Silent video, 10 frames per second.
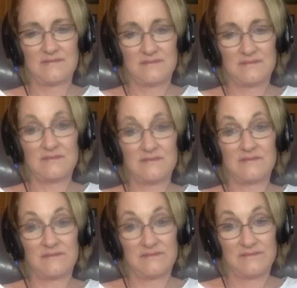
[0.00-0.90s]

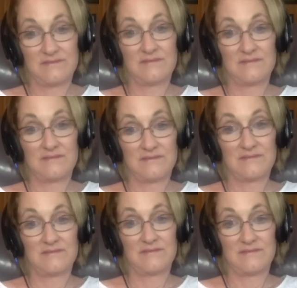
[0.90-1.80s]

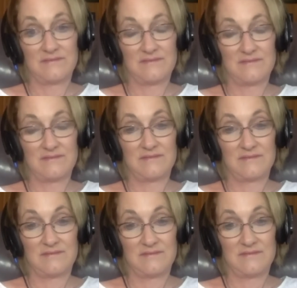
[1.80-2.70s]

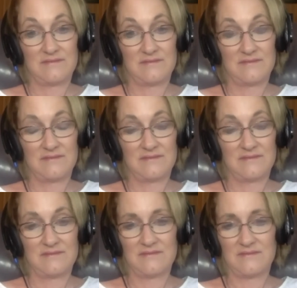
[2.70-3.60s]

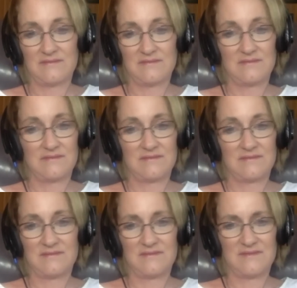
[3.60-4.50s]

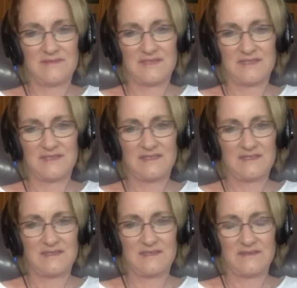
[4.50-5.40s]

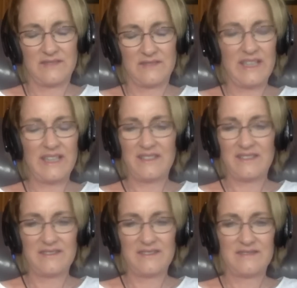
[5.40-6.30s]

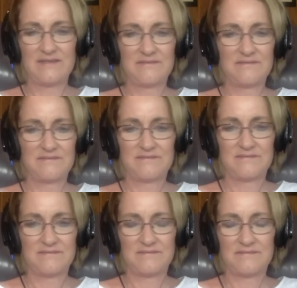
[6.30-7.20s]

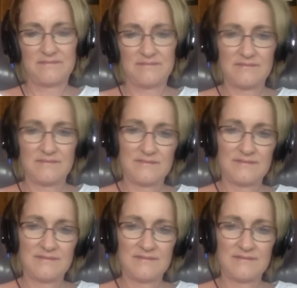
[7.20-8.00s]
(not speaking)